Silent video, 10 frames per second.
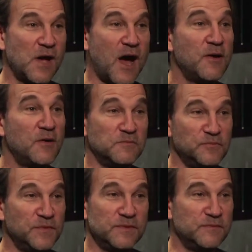Let
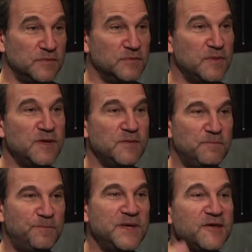me
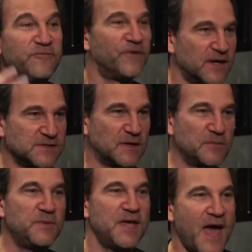be fucked up.
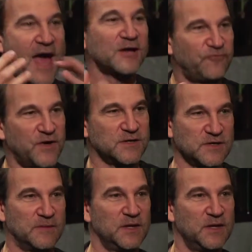Let me act fucked
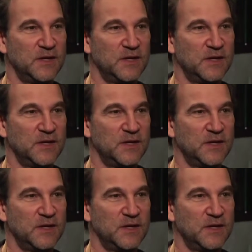up.